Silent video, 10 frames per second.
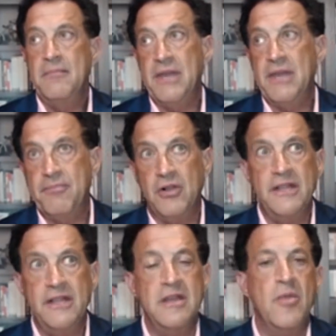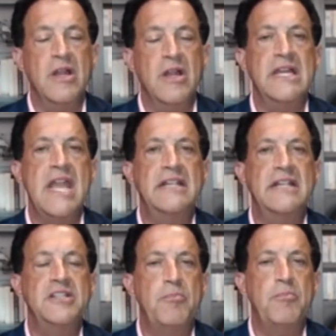People in the American
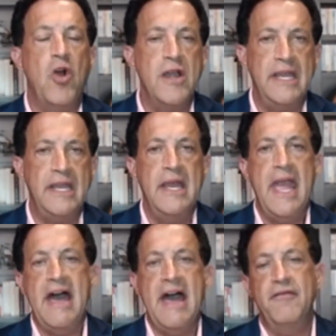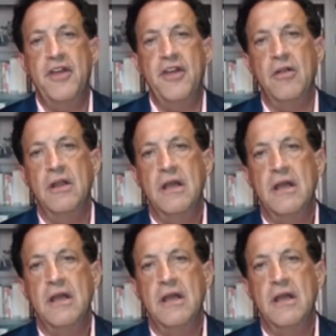Nazi Party have their